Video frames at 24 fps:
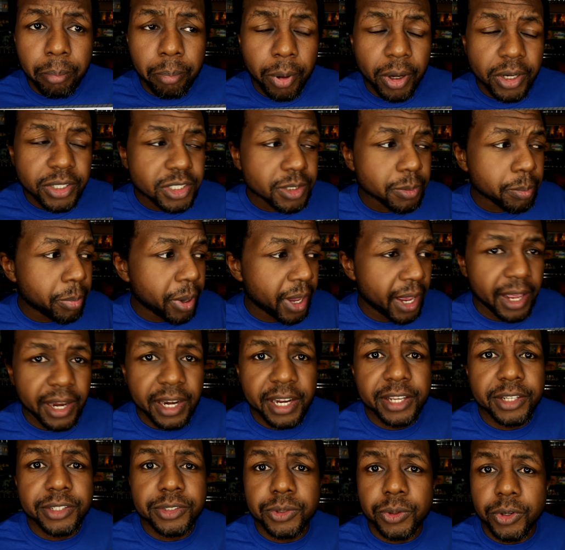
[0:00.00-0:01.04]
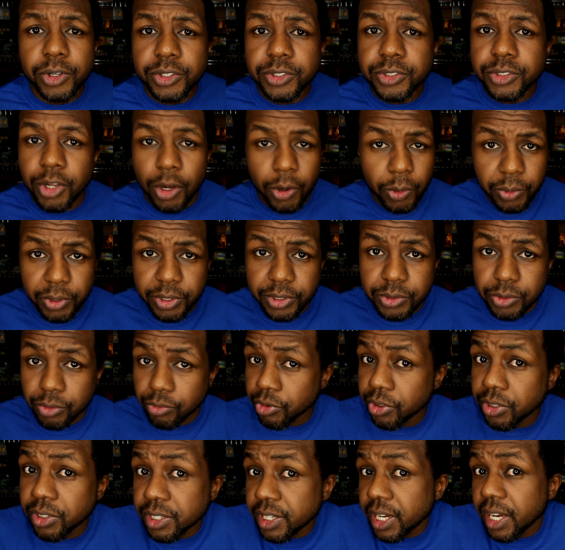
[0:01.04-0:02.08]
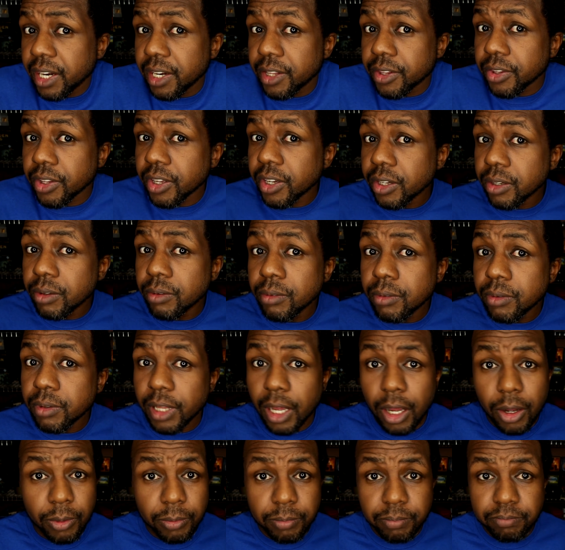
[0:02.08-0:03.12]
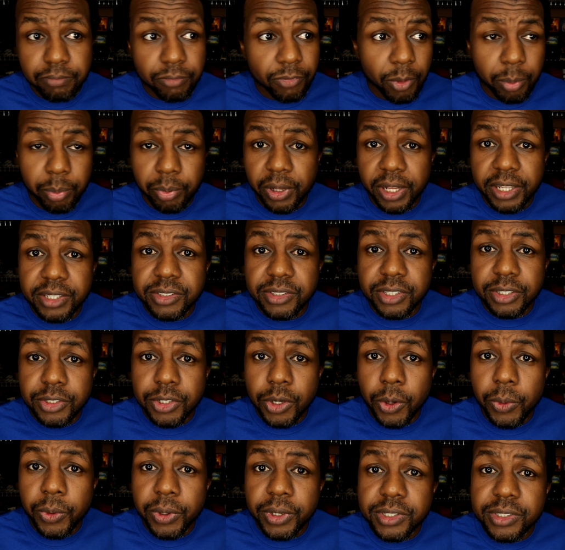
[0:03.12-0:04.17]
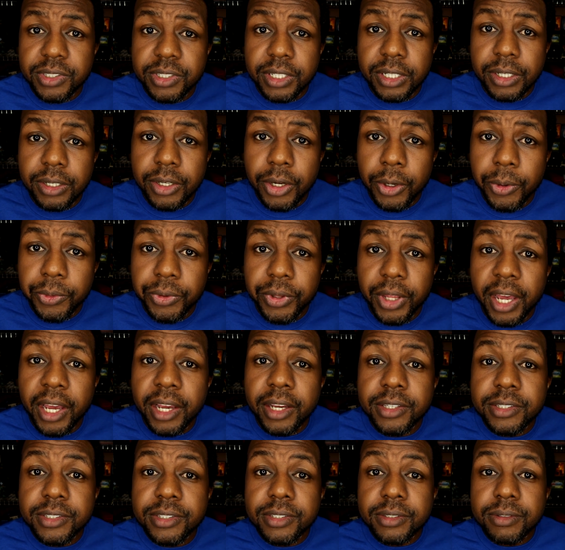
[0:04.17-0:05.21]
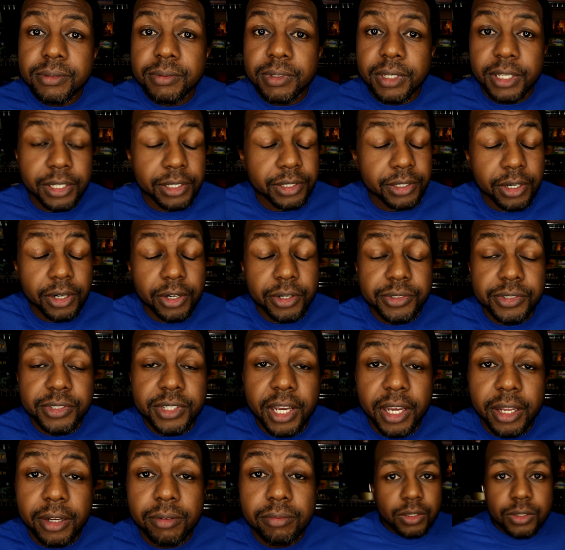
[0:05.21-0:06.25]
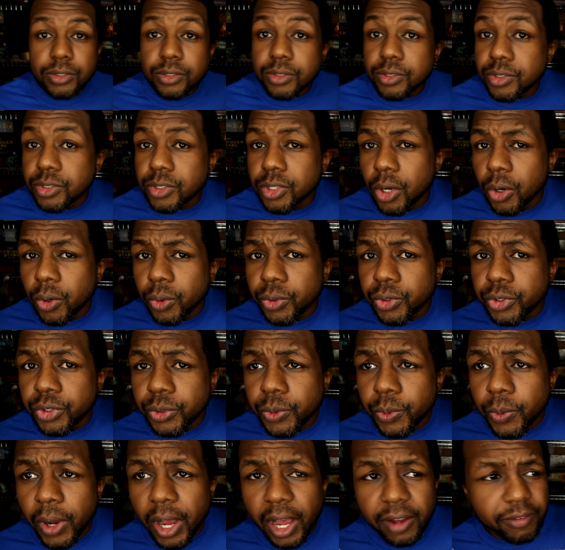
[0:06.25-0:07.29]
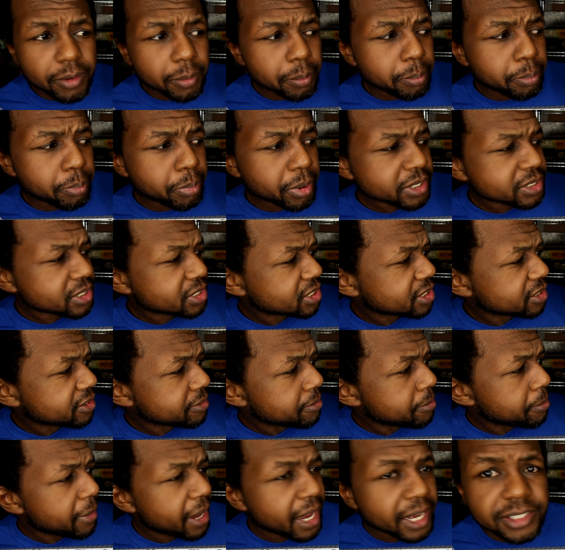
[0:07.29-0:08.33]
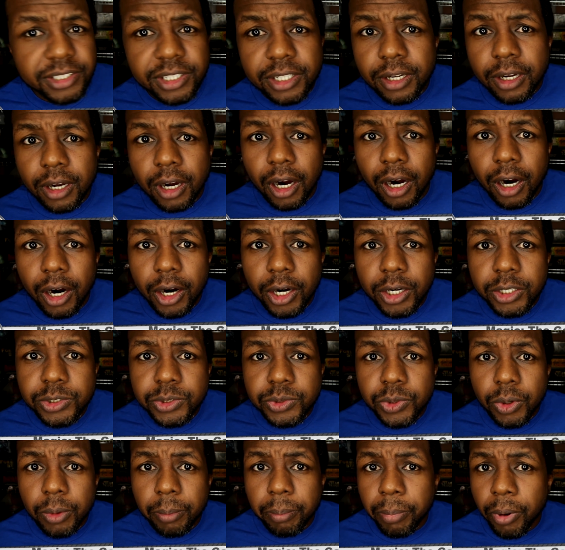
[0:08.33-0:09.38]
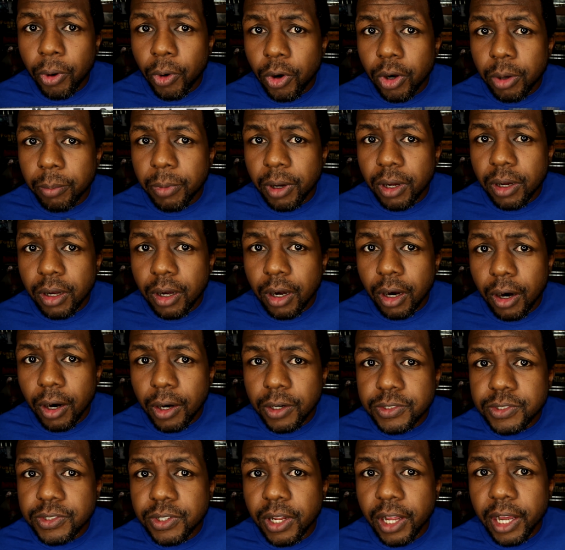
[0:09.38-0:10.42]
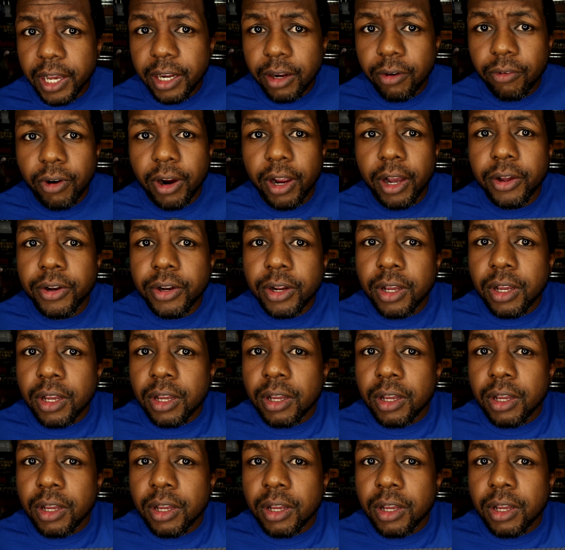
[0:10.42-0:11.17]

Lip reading: bunch of pennies or tokens or really anything. That'll replace the tokens in No Thanks, and you're all set. So do you have a bunch of magic cards or Pokemon cards lying around?